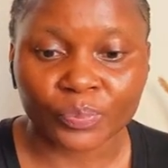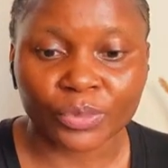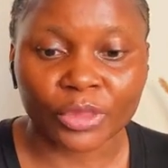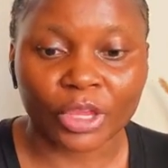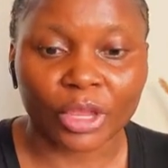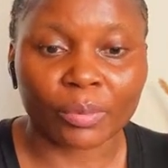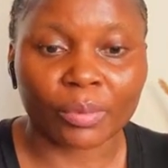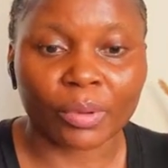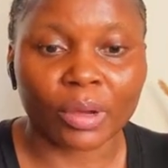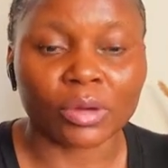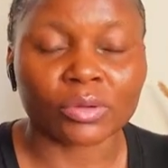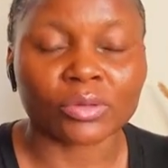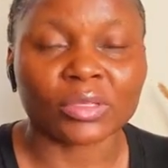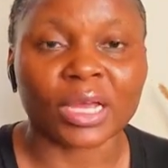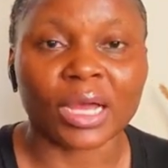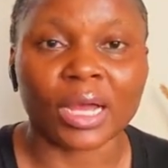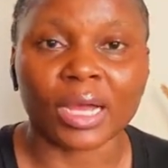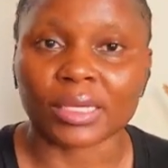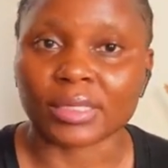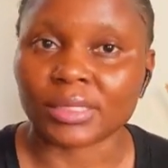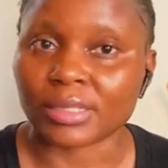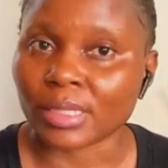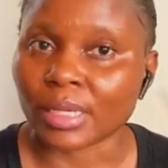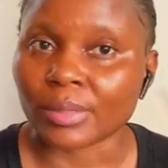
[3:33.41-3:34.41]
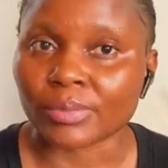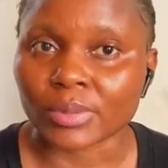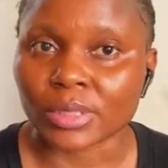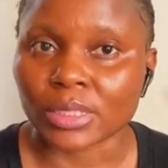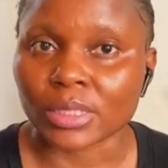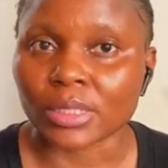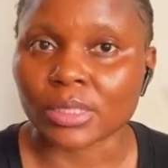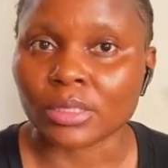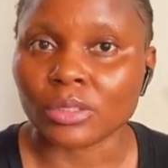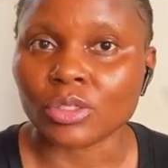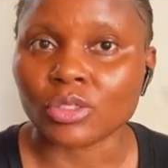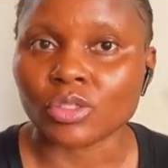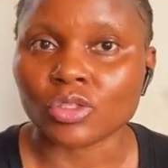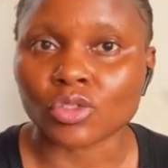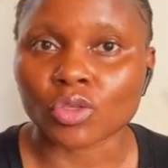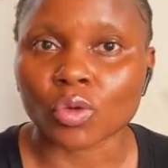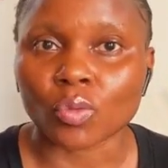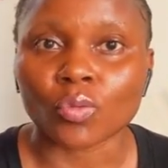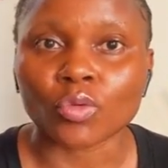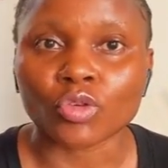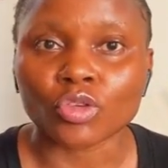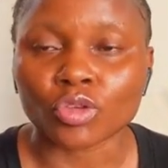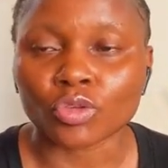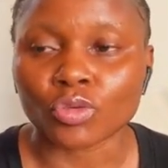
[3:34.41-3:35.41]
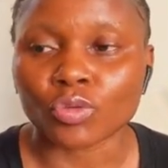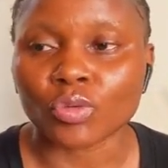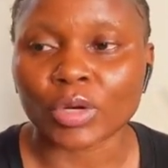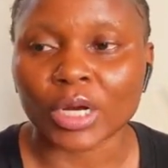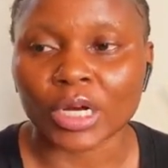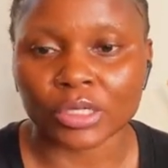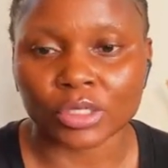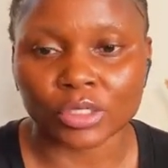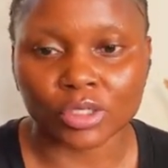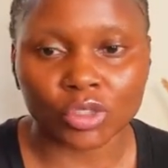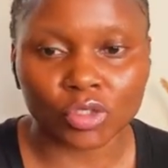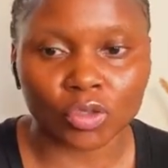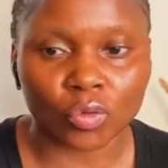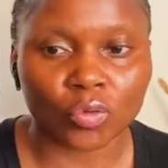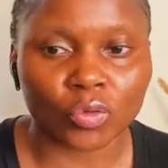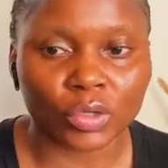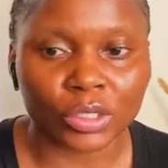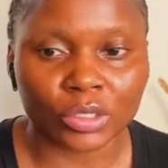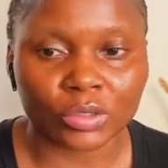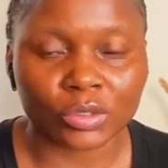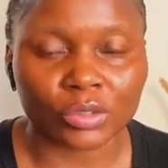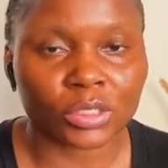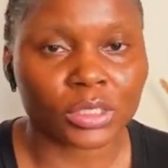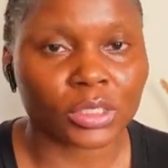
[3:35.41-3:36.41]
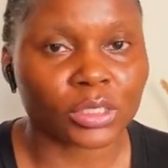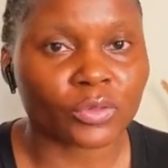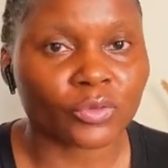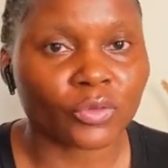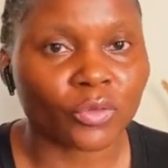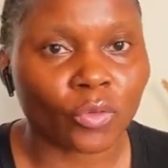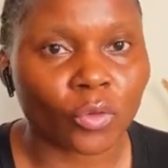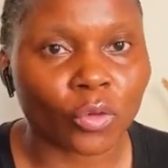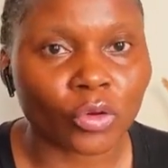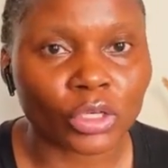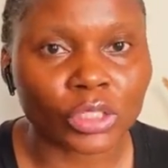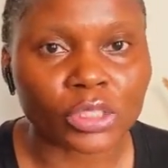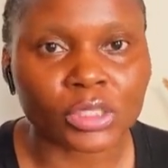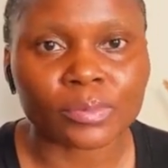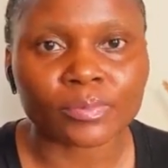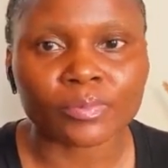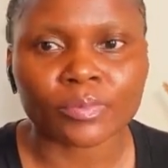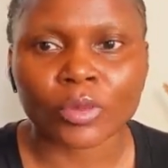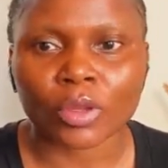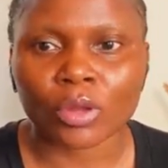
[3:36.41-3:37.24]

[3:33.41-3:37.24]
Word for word: about accepting some you and someone else's flaws,